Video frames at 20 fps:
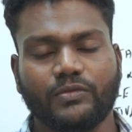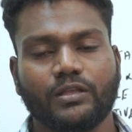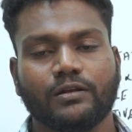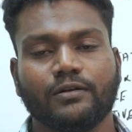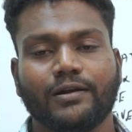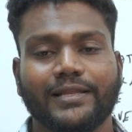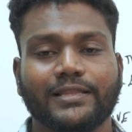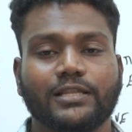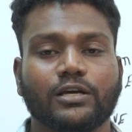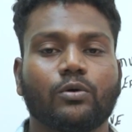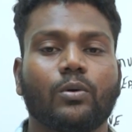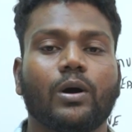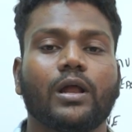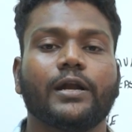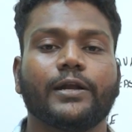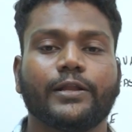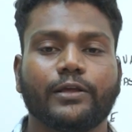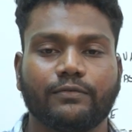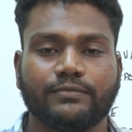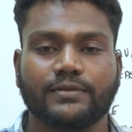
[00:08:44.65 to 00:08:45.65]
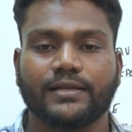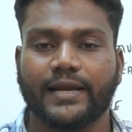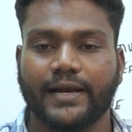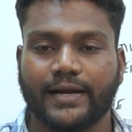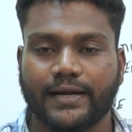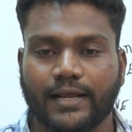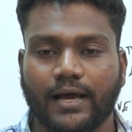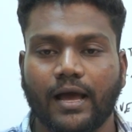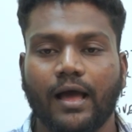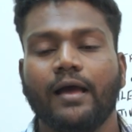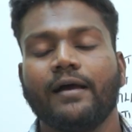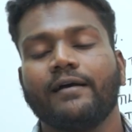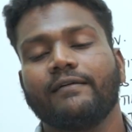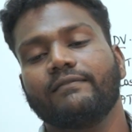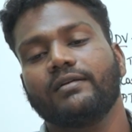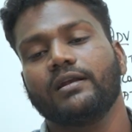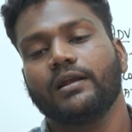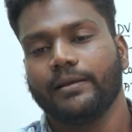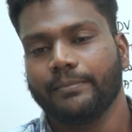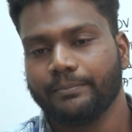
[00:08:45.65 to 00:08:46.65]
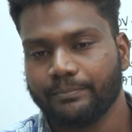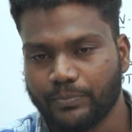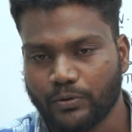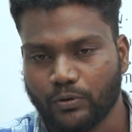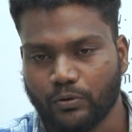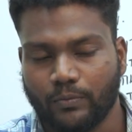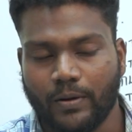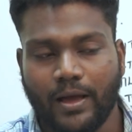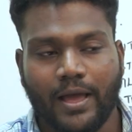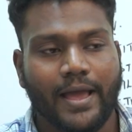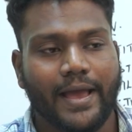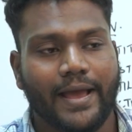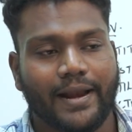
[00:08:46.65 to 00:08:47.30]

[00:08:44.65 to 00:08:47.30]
the quality of the data will improve.